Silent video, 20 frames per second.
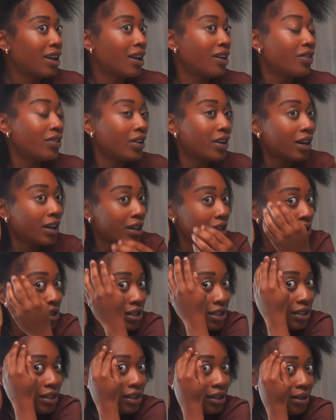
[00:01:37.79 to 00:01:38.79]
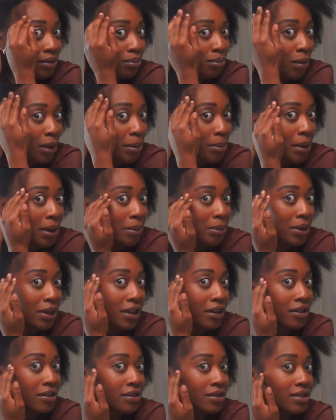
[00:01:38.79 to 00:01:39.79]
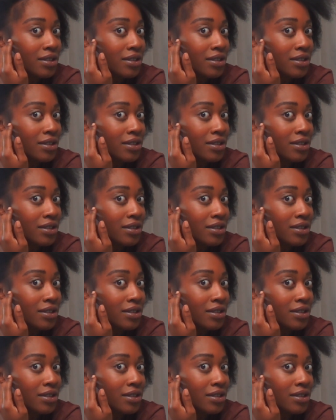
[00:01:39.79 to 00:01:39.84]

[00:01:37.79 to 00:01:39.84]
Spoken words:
and then I did my baby hair,